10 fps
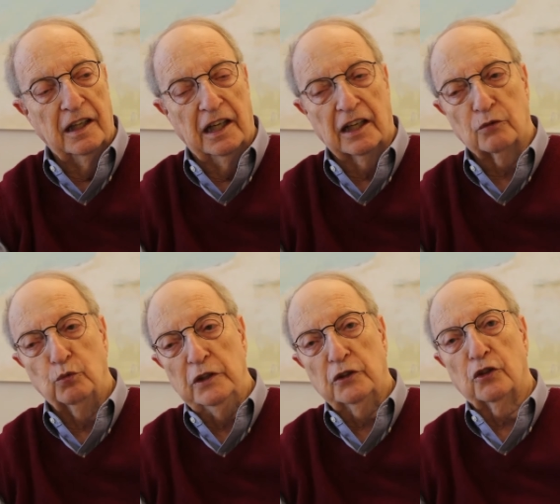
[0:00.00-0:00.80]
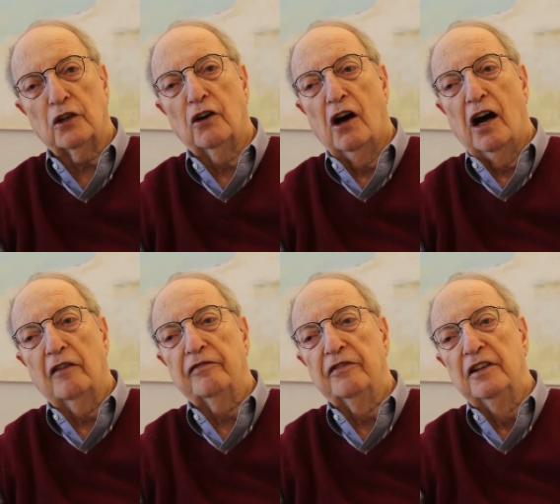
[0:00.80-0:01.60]
And we took
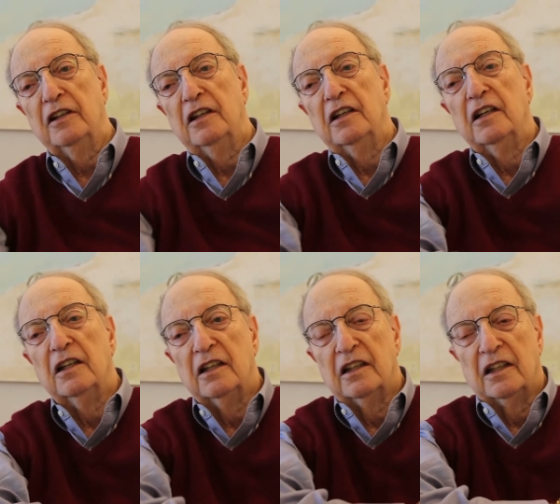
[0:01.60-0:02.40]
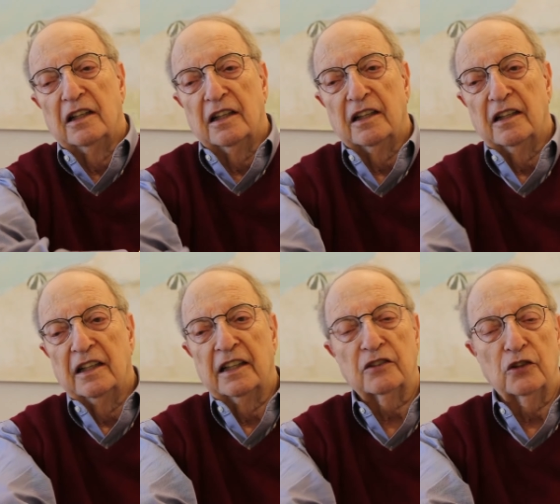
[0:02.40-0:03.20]
off uh,
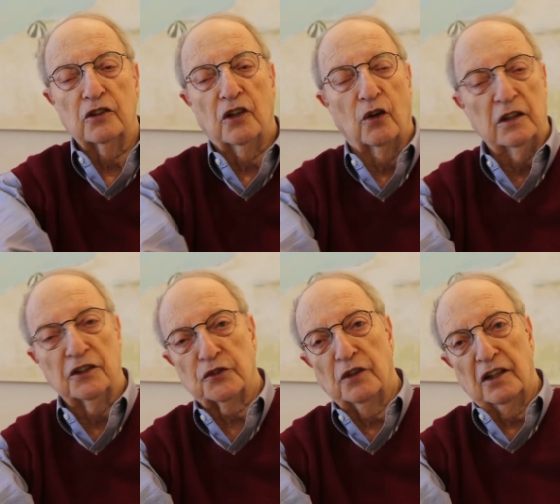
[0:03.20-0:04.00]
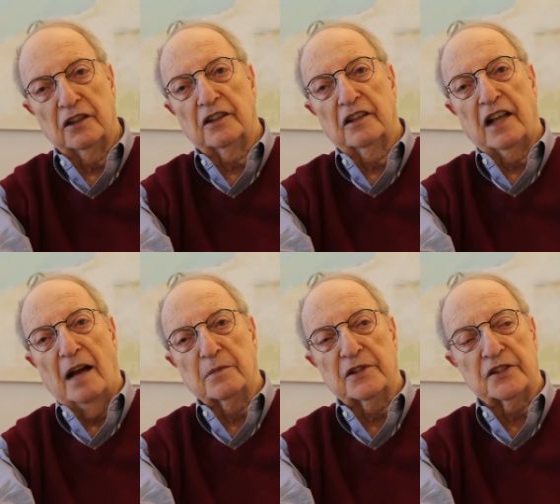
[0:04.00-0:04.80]
and couldn't go to Israel at the
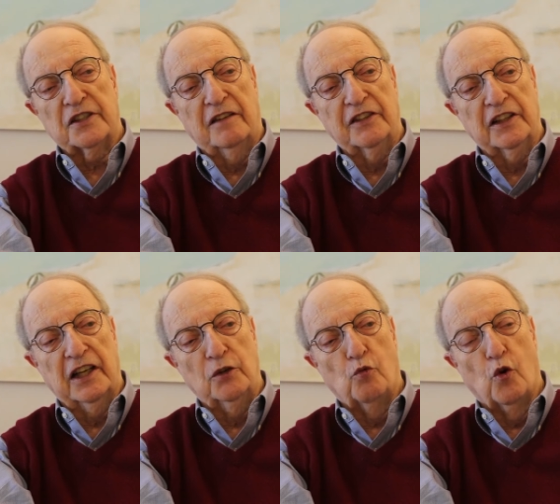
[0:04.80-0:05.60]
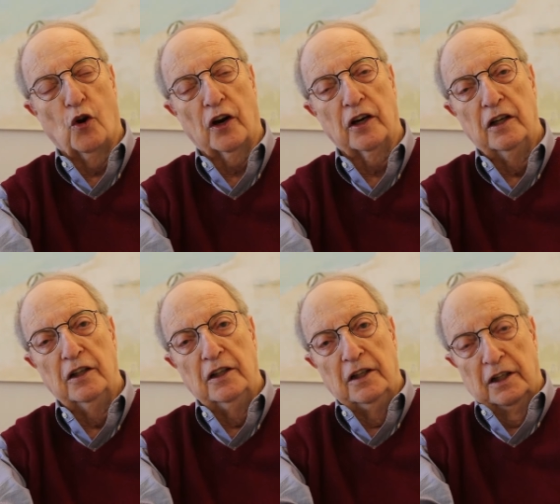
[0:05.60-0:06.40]
time of the Seven Day War,
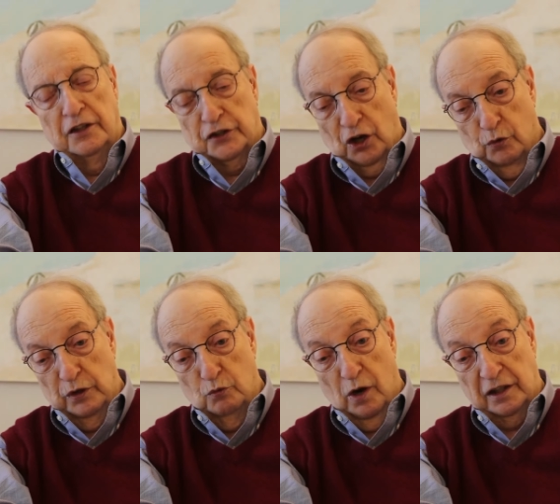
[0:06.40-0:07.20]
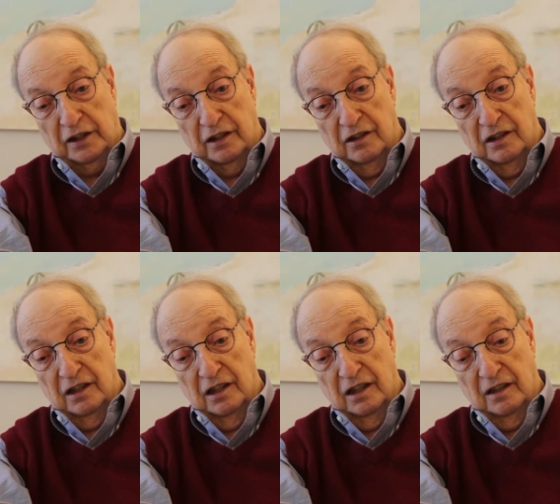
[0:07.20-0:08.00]
so we went
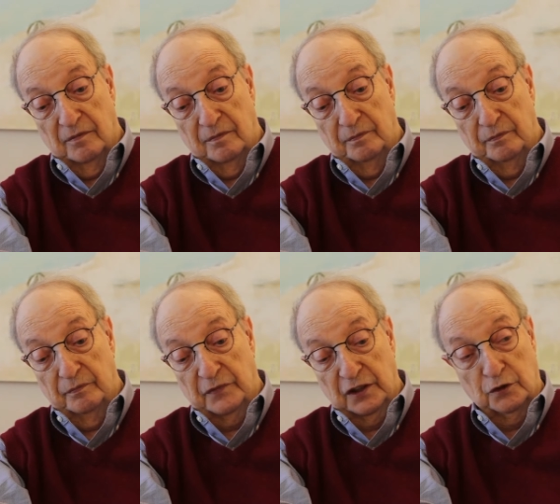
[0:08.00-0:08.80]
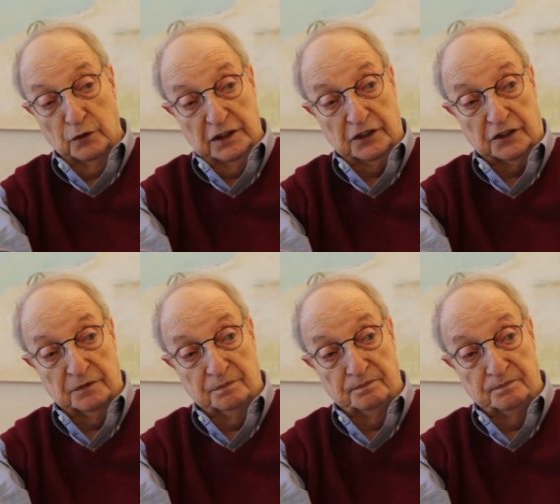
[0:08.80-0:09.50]
uh, to Greece.